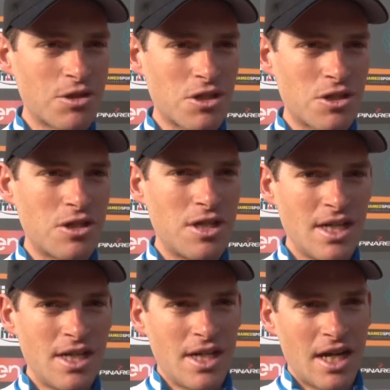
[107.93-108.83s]
so
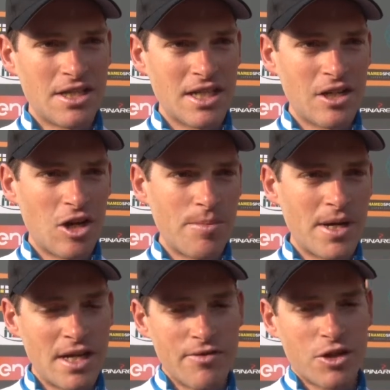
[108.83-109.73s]
I still hope
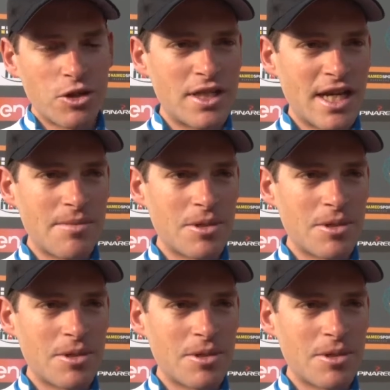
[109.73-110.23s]
I have a good day.